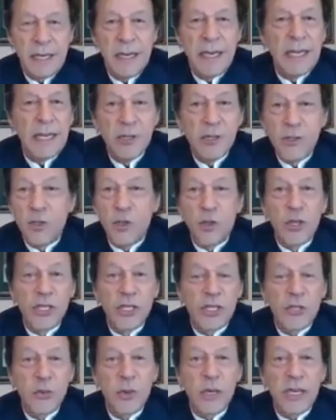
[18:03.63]
Indian
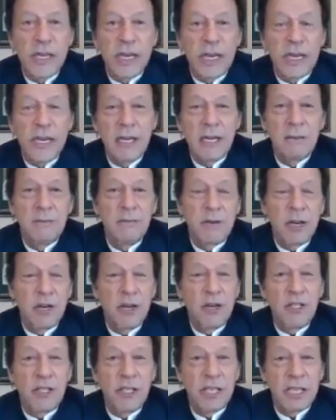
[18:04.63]
soldiers were killed
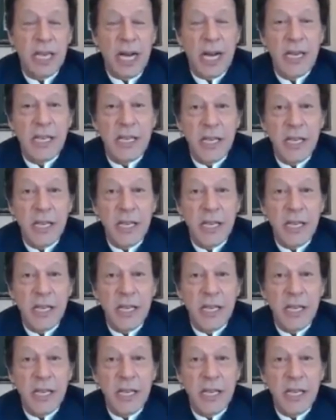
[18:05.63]
because a